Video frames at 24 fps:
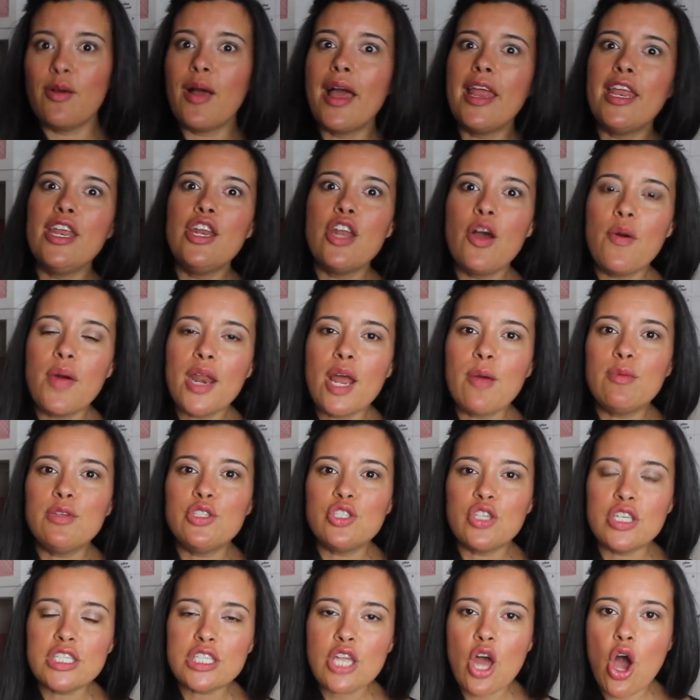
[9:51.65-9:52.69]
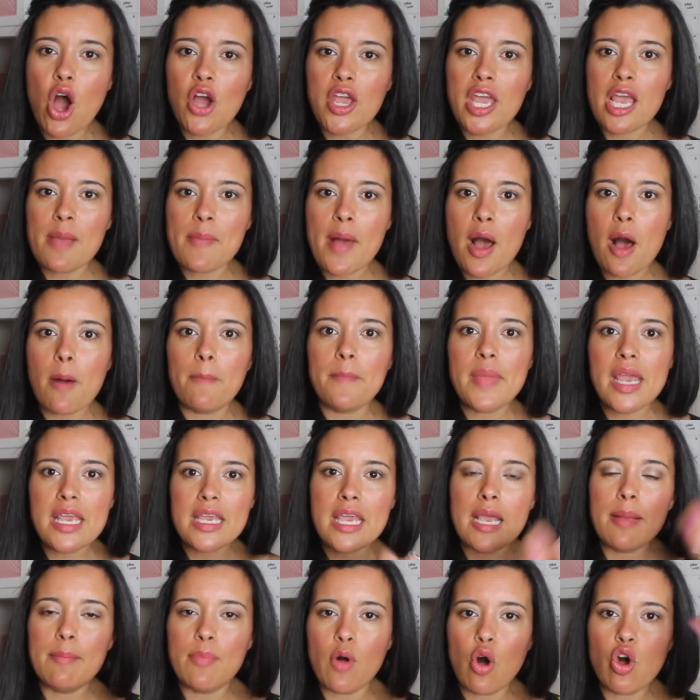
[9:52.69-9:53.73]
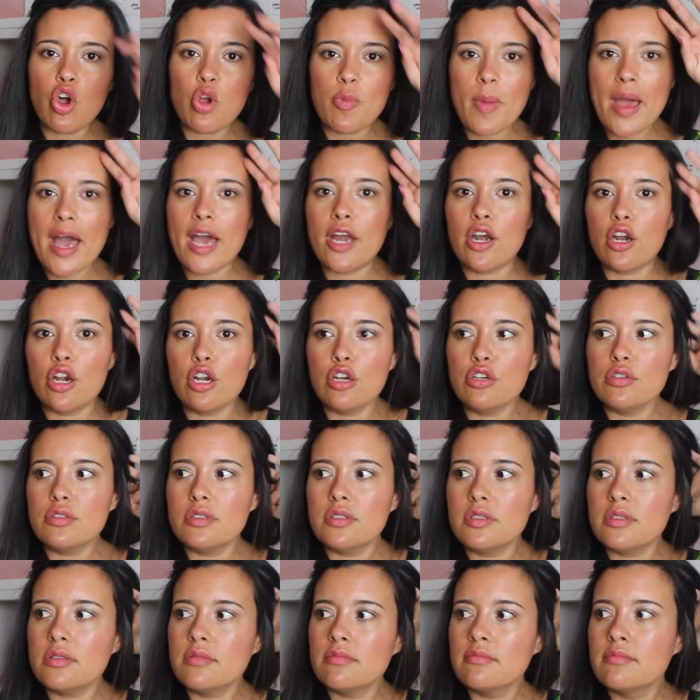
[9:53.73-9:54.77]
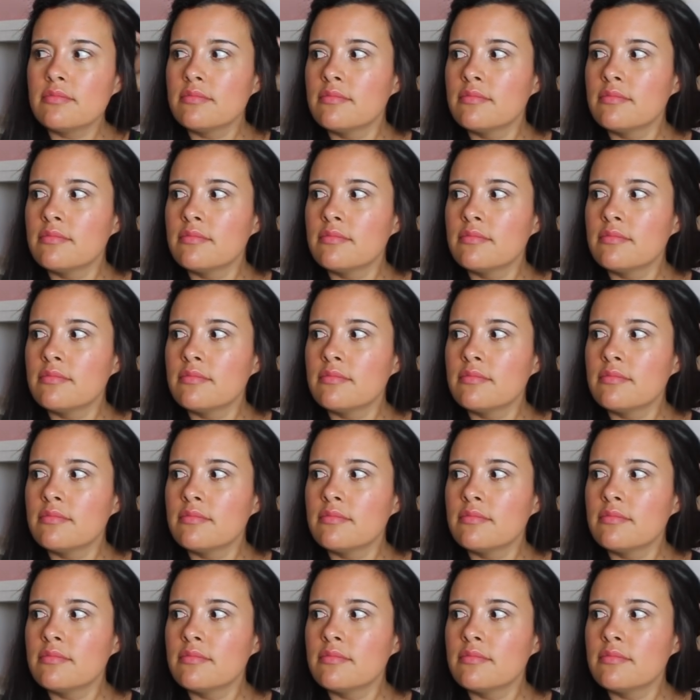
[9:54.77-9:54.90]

You know, and I was just talking about making bulk patterns.